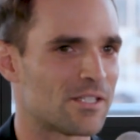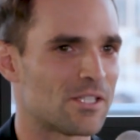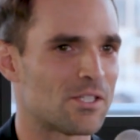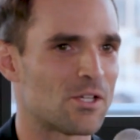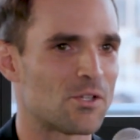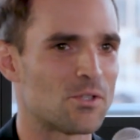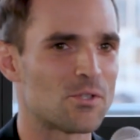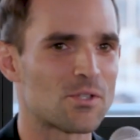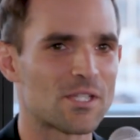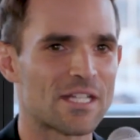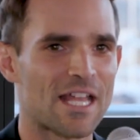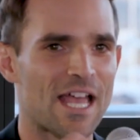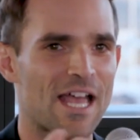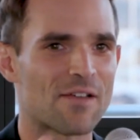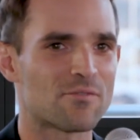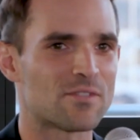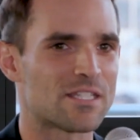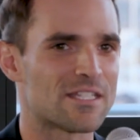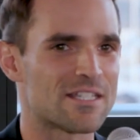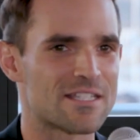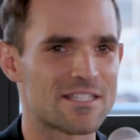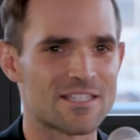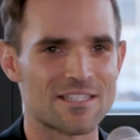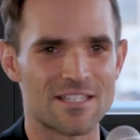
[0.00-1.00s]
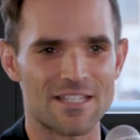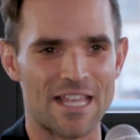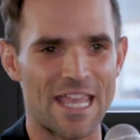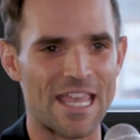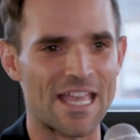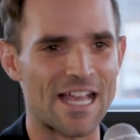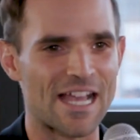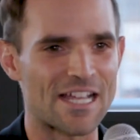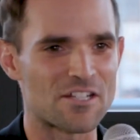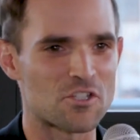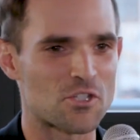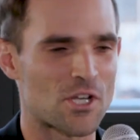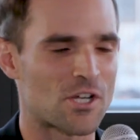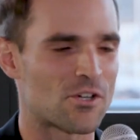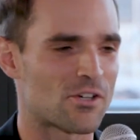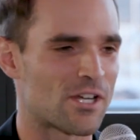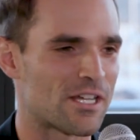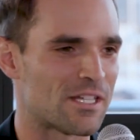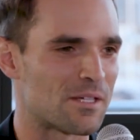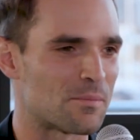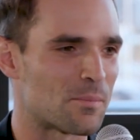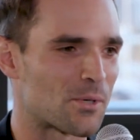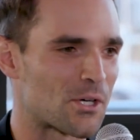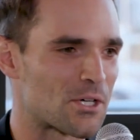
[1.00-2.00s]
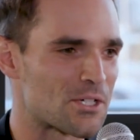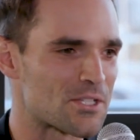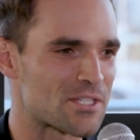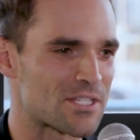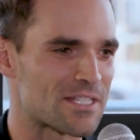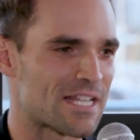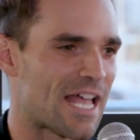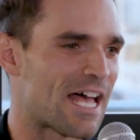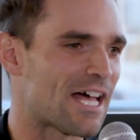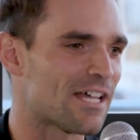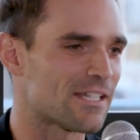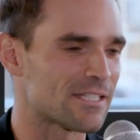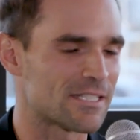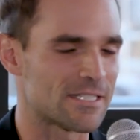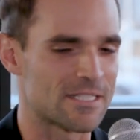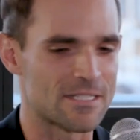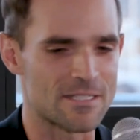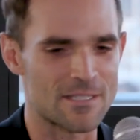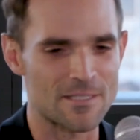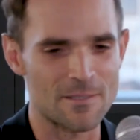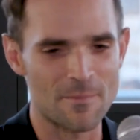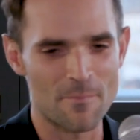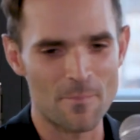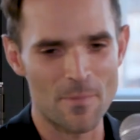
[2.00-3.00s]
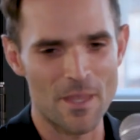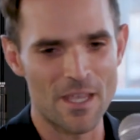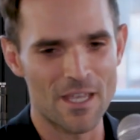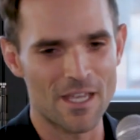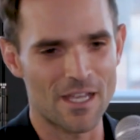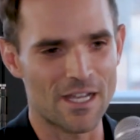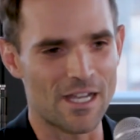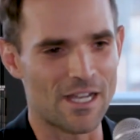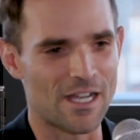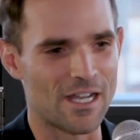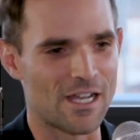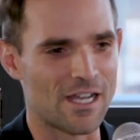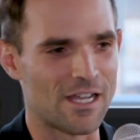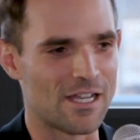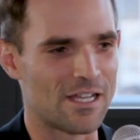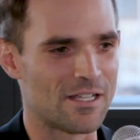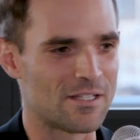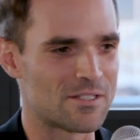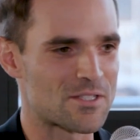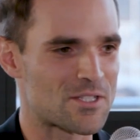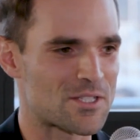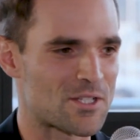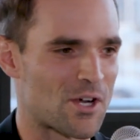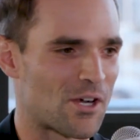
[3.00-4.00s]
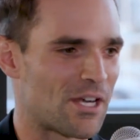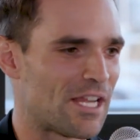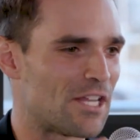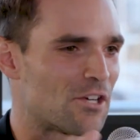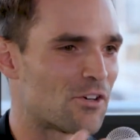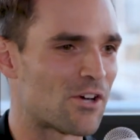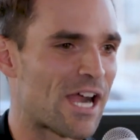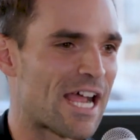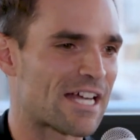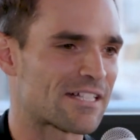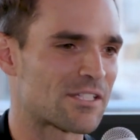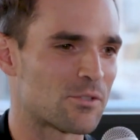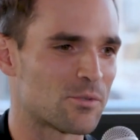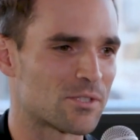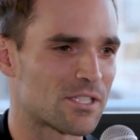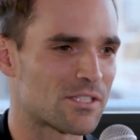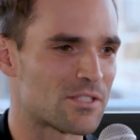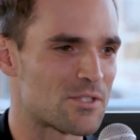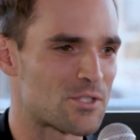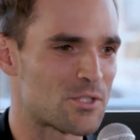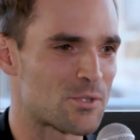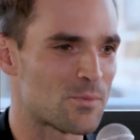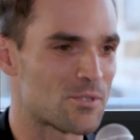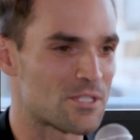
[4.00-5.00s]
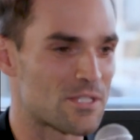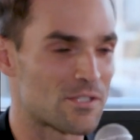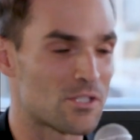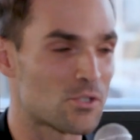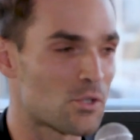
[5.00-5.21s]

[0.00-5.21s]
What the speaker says: you can have these AI-generated personalities start interacting with consumers.